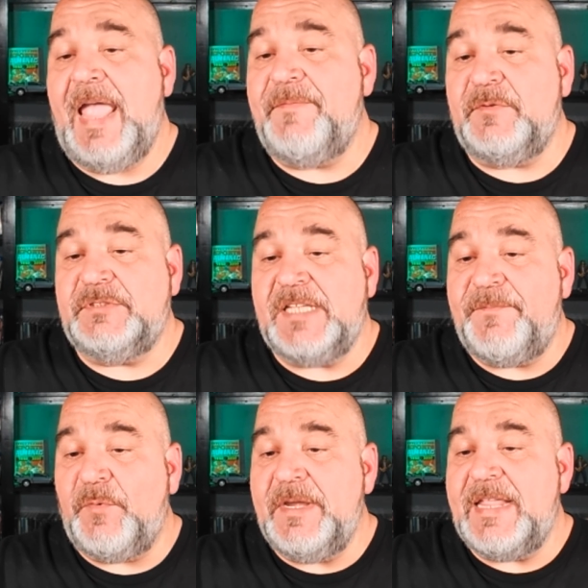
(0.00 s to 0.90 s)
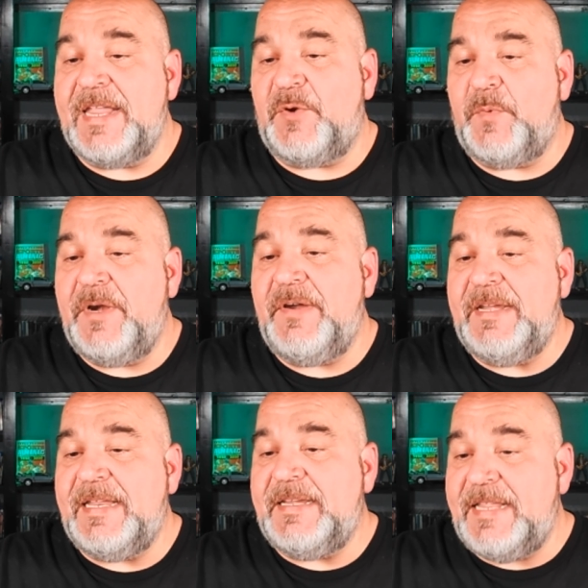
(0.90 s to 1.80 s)
After suffering a
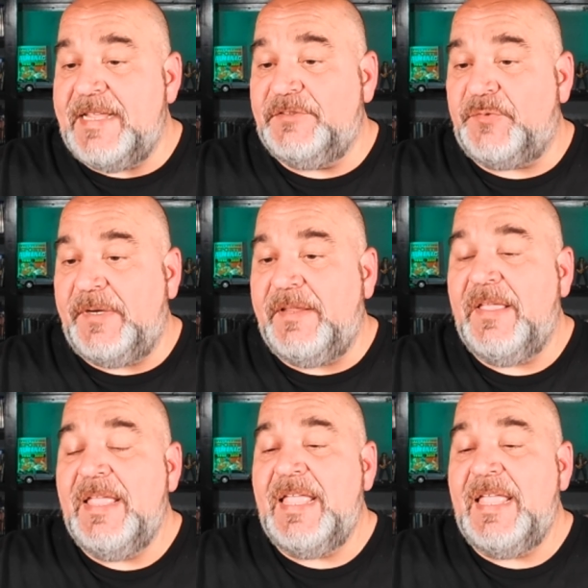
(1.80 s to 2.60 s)
career-ending knee injury,